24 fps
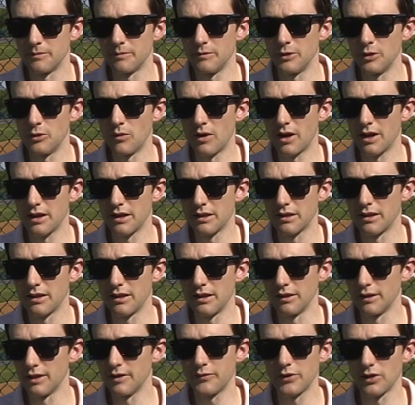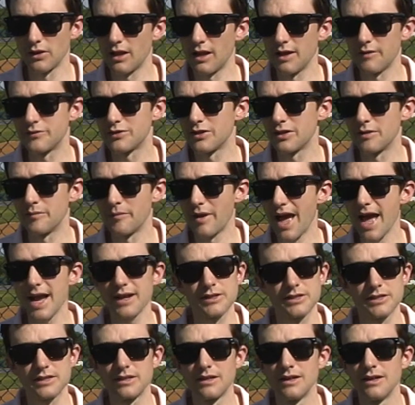You want to live your life to the
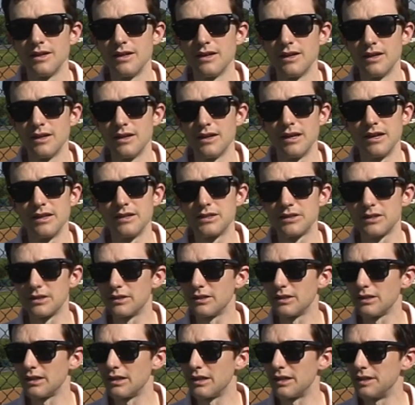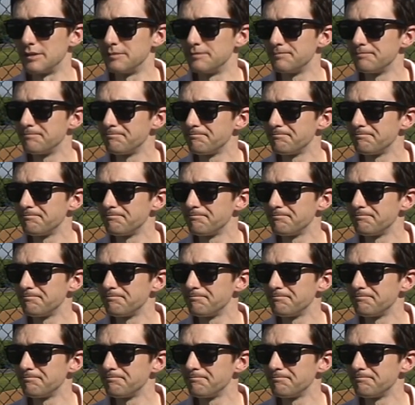max until,